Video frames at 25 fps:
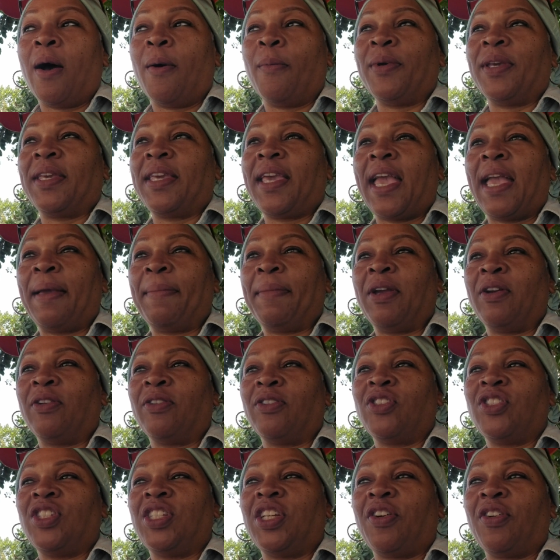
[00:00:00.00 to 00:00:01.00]
We came here
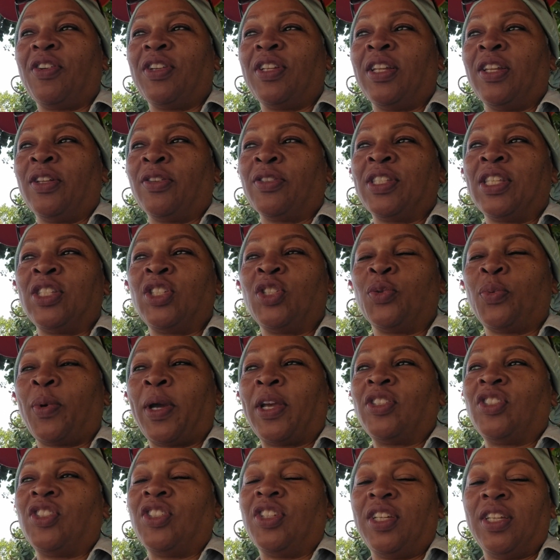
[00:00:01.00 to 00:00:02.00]
to share a little
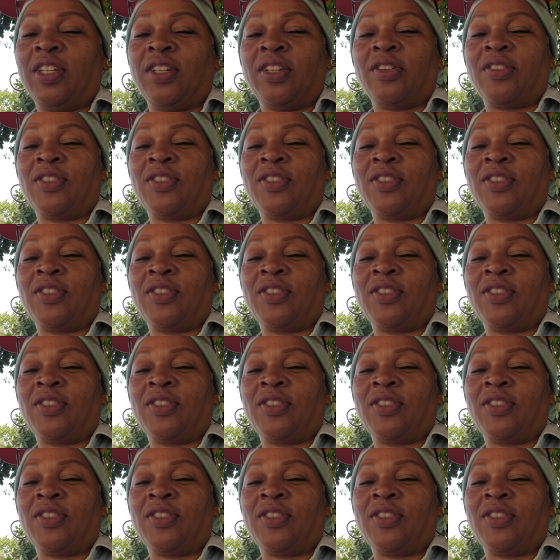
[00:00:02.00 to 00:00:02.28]
situation, a